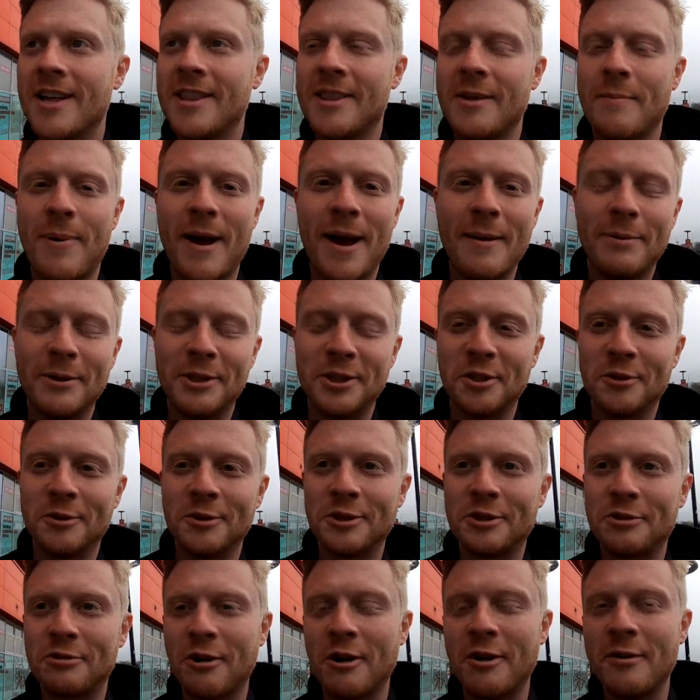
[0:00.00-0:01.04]
The Papa
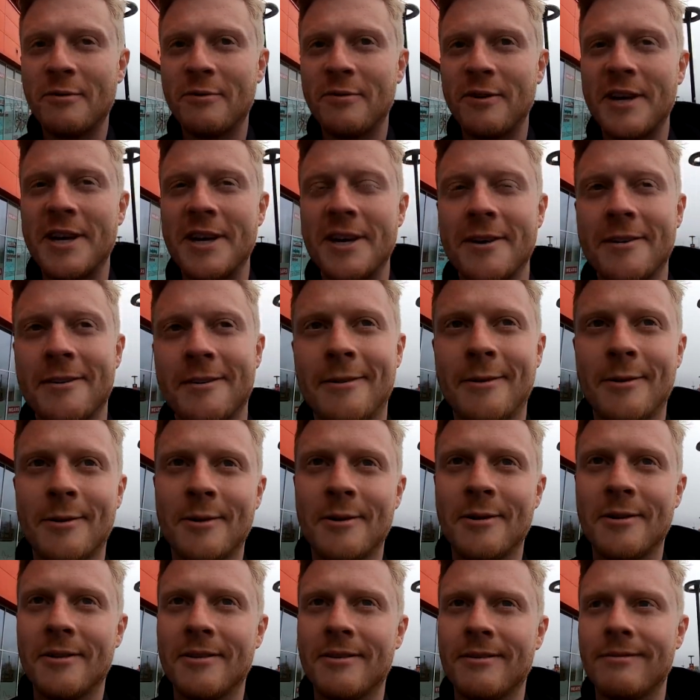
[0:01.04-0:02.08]
John's Trophy
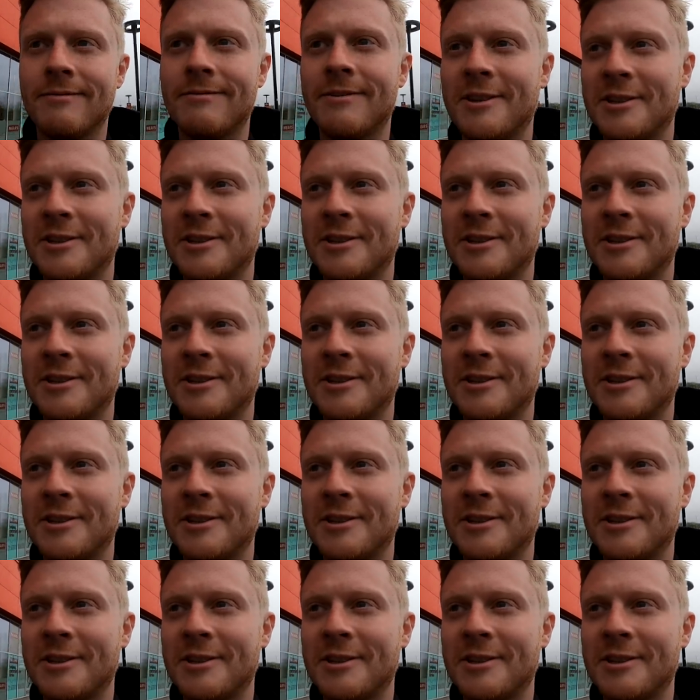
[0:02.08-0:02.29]
or